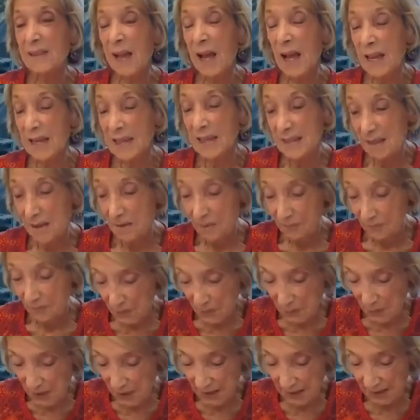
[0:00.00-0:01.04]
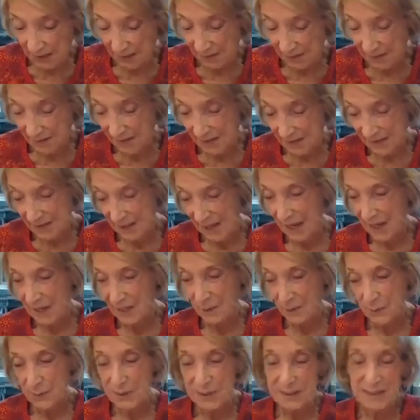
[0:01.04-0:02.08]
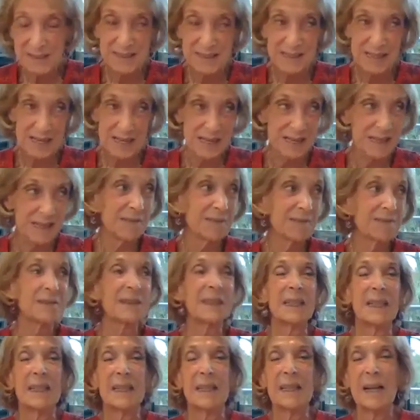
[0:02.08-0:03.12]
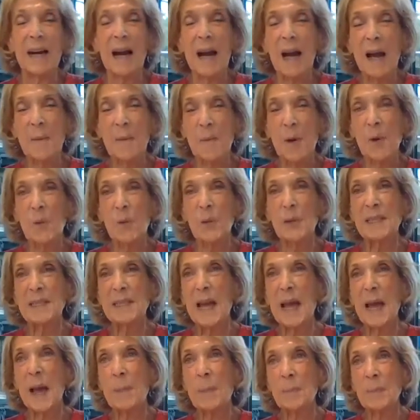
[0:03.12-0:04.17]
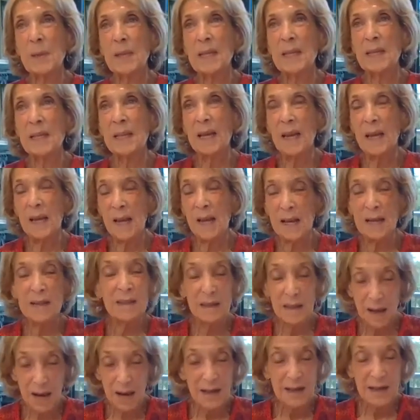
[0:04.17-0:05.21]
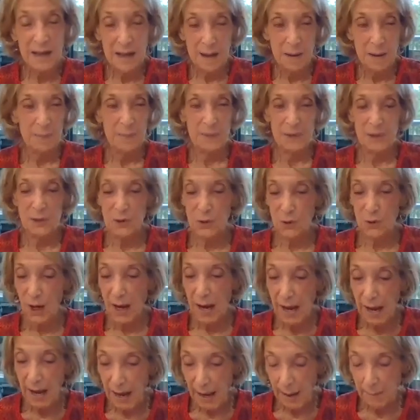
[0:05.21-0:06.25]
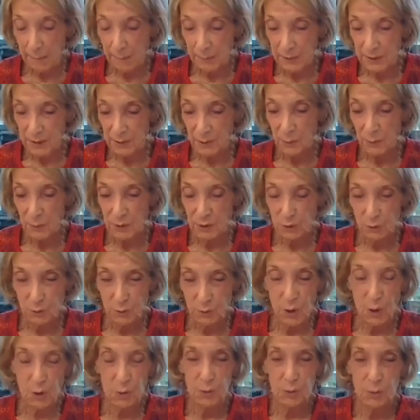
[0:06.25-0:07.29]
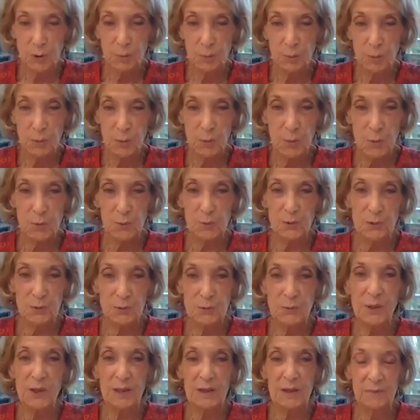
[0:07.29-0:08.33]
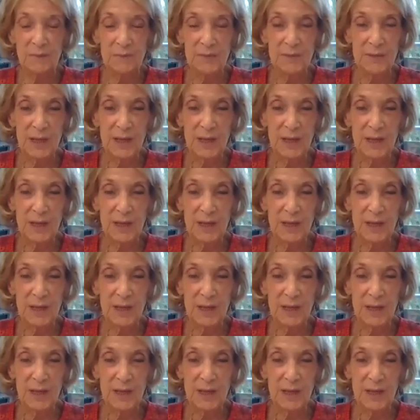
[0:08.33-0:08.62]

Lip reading: like everyone else, I always say, I'm always happy. I am. You're happy when you go to Barolo Grill.